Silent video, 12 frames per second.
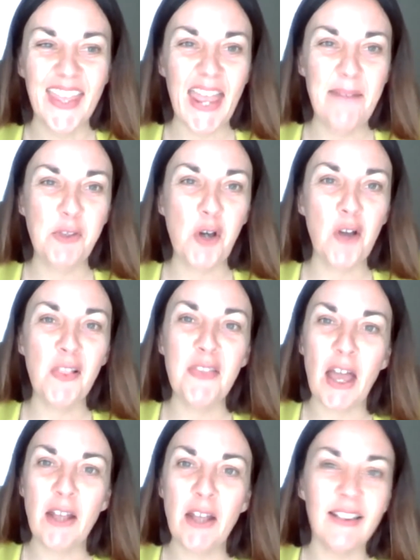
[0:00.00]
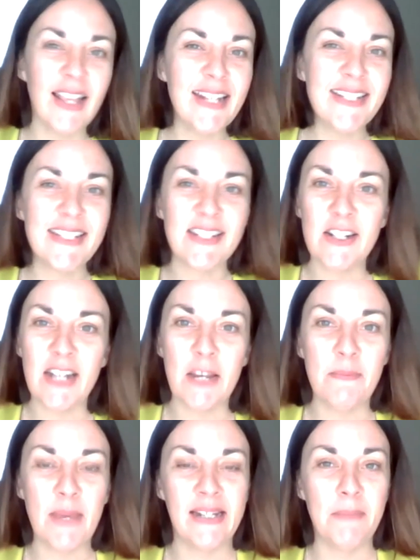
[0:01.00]
Conleth, I'd like to turn now
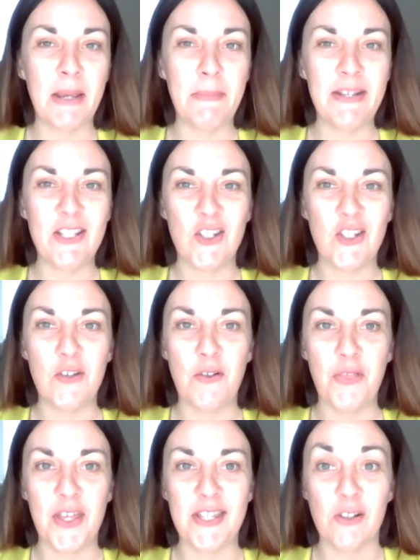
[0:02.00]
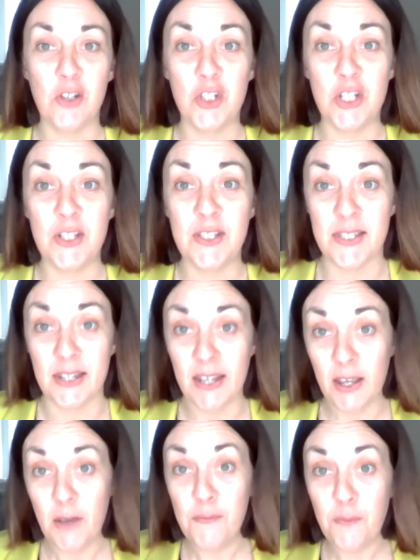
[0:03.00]
maybe to the solutions
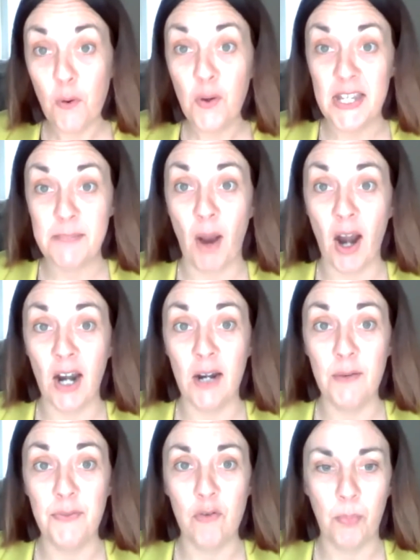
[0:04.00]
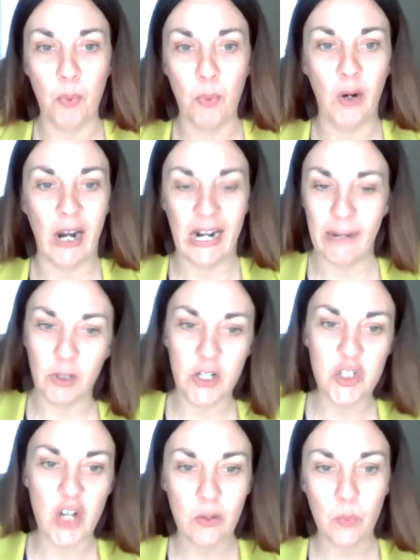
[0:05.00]
focus part of the report, and I'm going to
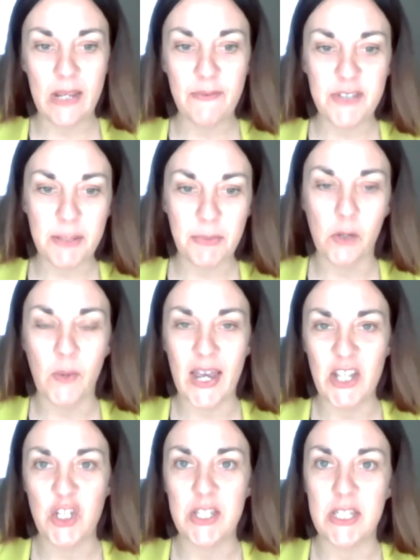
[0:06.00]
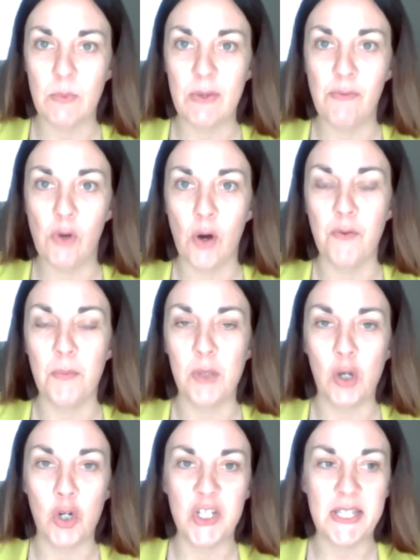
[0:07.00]
try and weave some of the questions that we've got from the
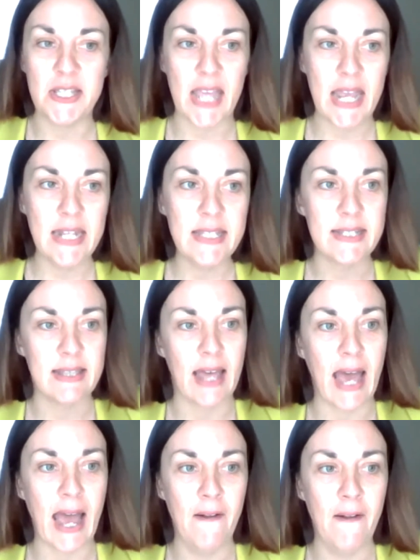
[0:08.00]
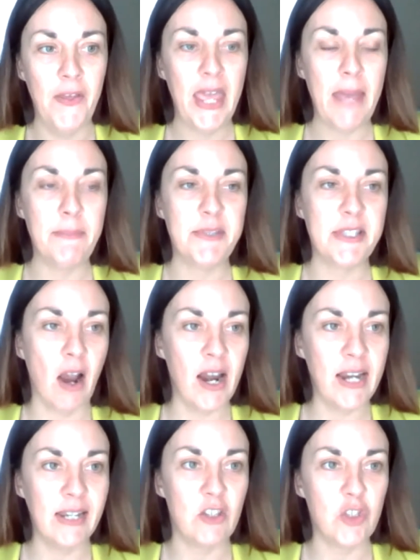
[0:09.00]
audience into that. And
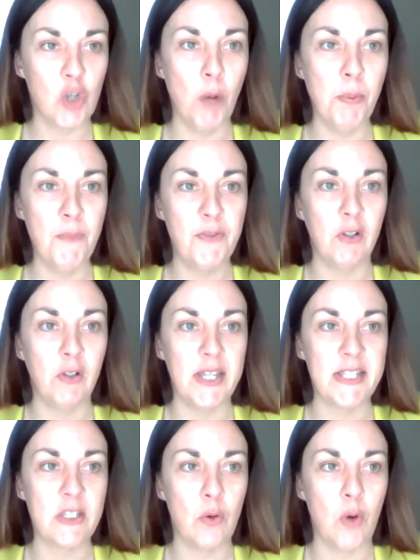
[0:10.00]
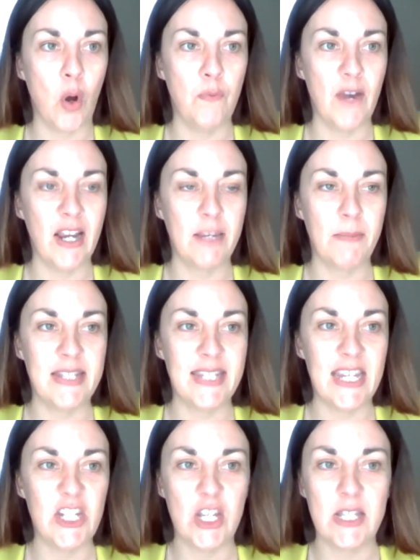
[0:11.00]
starting at the top of your list of
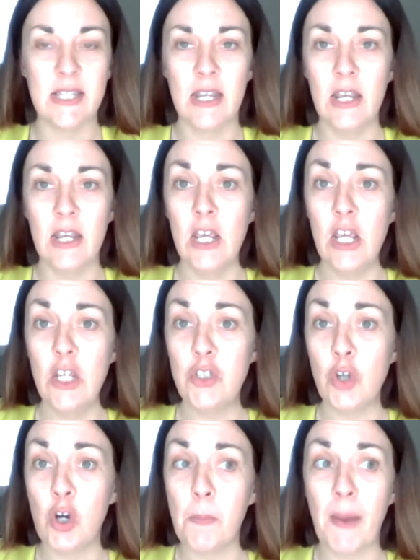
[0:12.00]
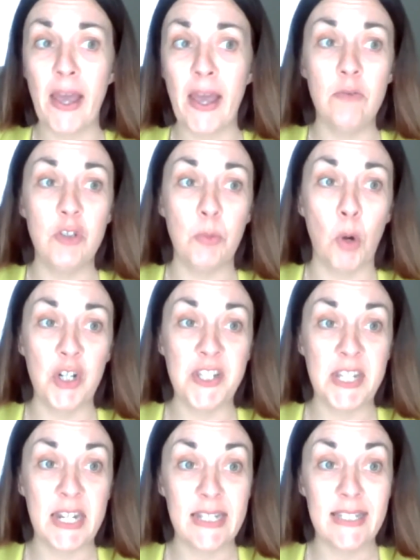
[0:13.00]
recommendations, you talk about democracy
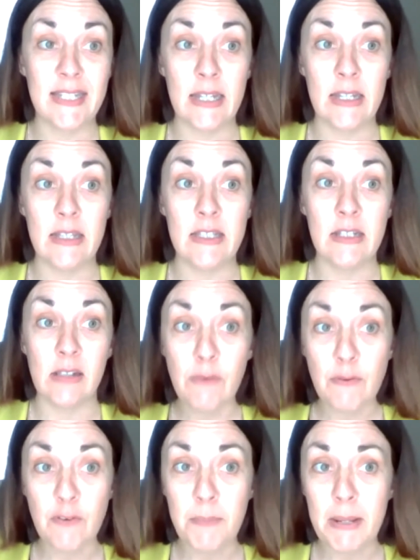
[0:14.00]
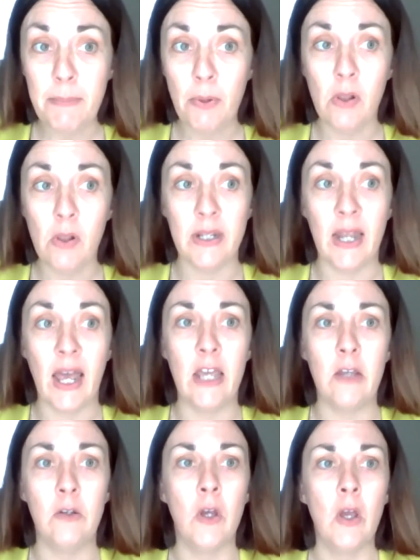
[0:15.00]
needing to deliver for people and
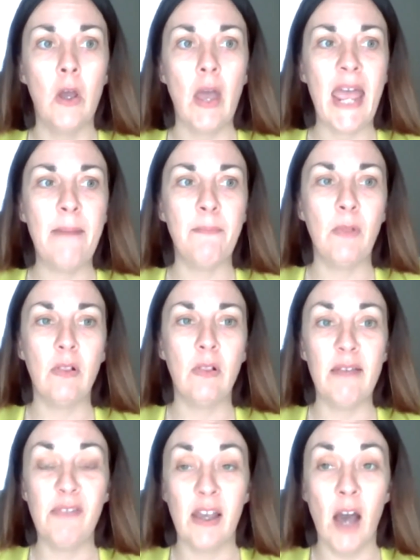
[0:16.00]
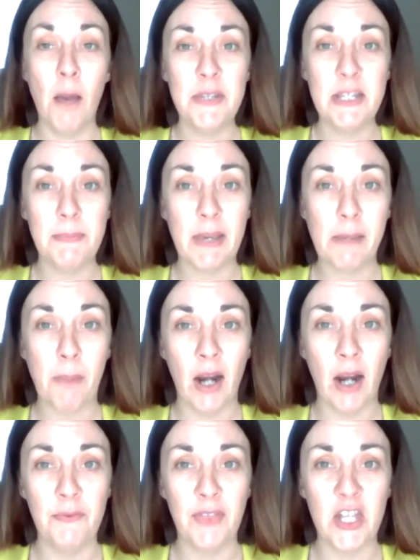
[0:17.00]
how levelling up is a big
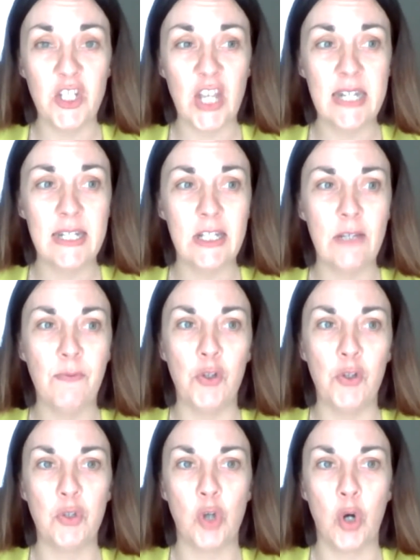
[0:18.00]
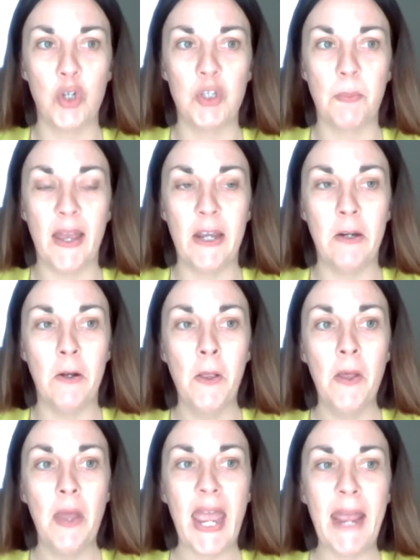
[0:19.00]
part of that agenda. You've also talked about
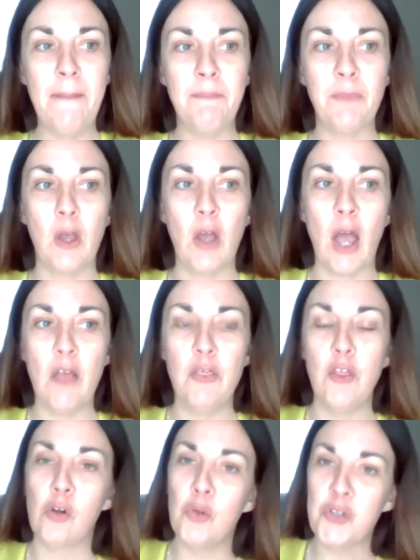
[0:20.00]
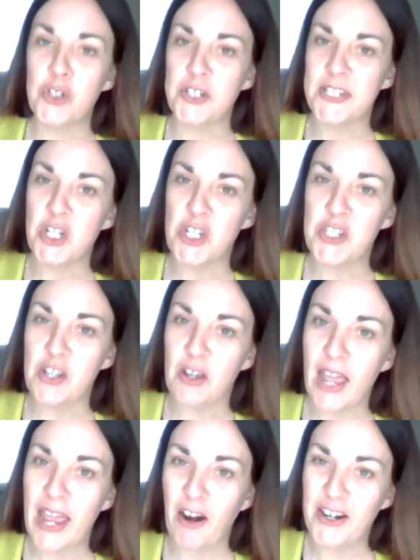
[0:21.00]
the closer decisions
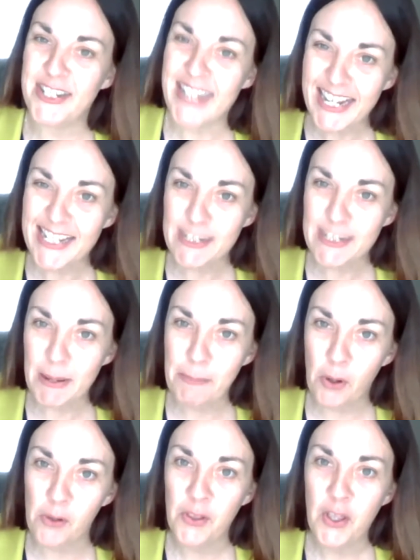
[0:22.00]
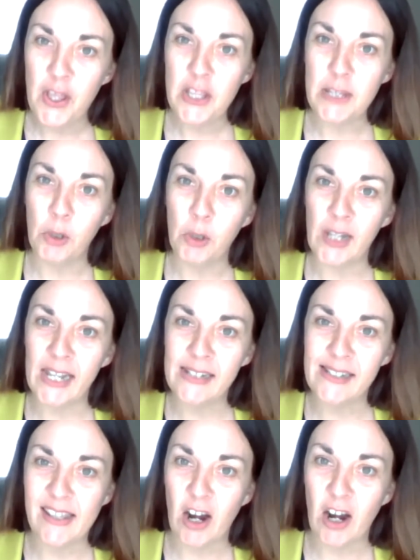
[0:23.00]
are taken to people, the more
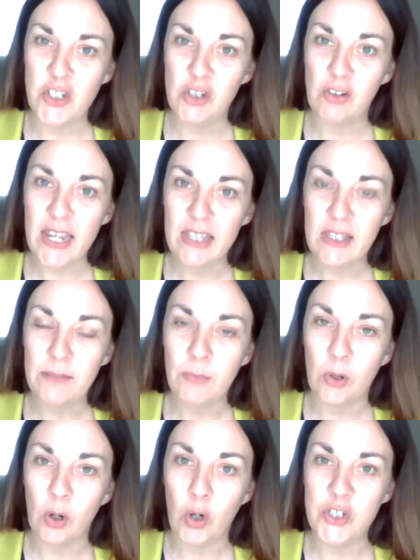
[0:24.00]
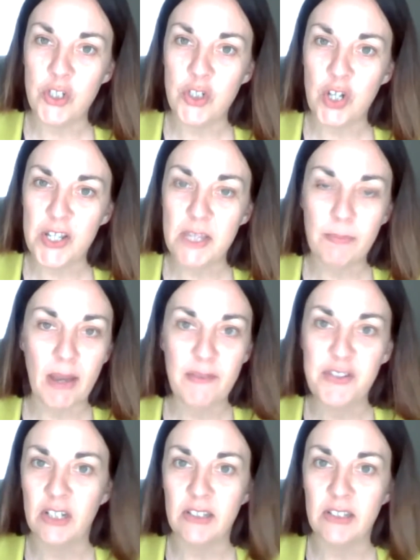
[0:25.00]
likely they are to like them or to trust them. I've
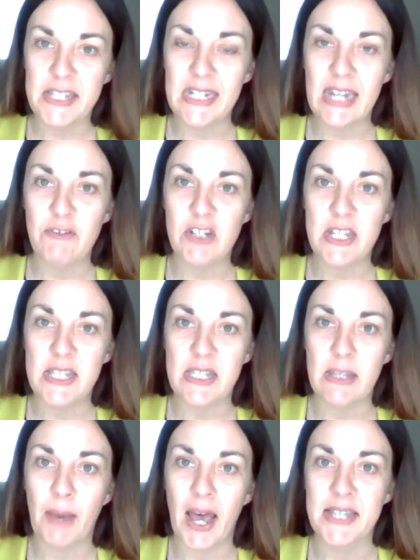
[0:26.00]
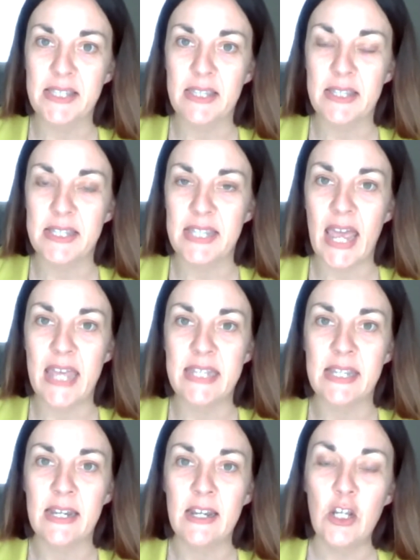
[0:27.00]
certainly seen evidence in the past that
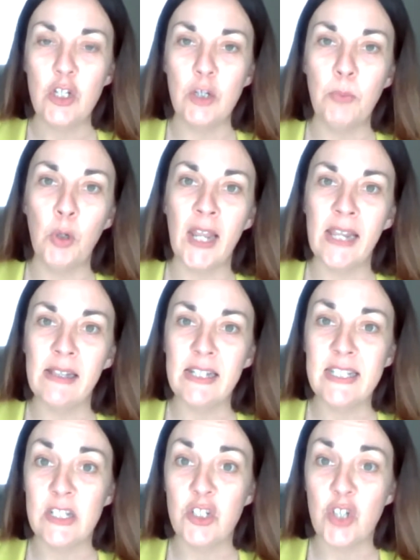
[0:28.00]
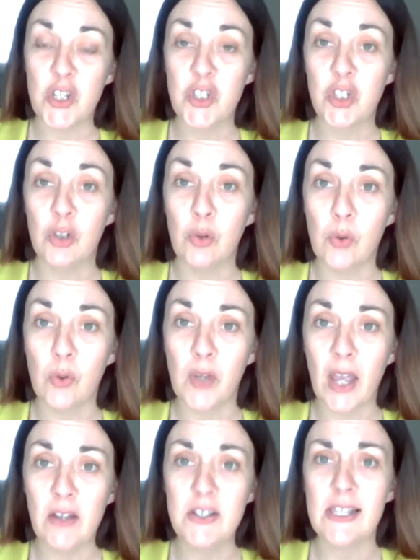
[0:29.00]
says you're more likely to trust your local
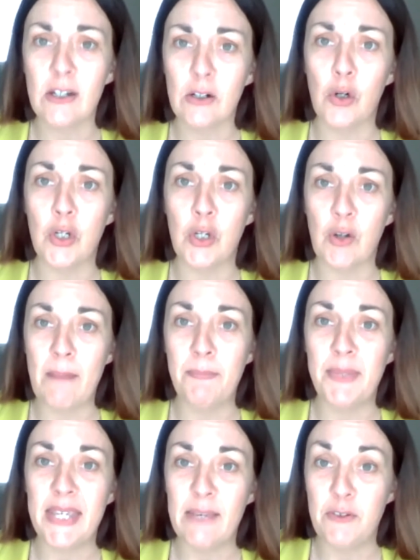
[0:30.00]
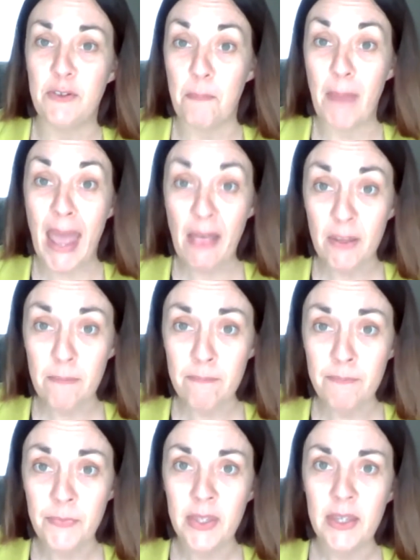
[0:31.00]
councillor or your MP if you've met them.
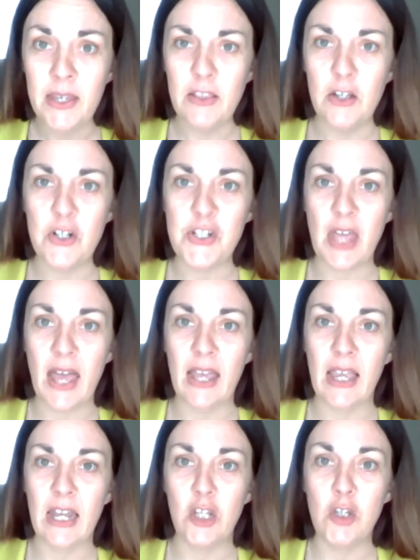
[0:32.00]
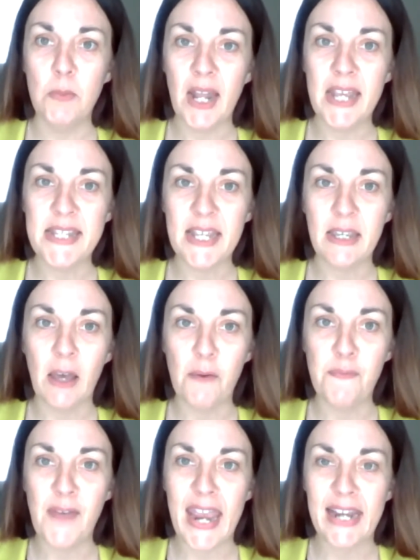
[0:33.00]
There's that kind of humanising
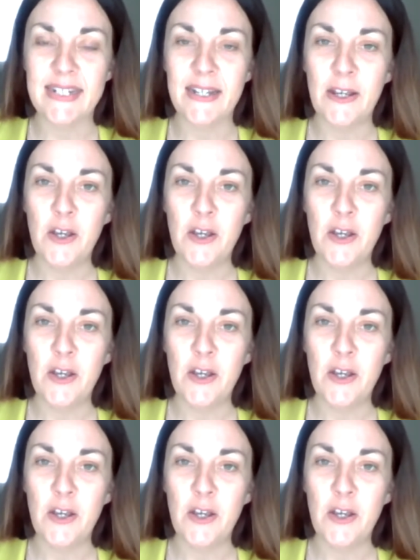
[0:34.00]
effect.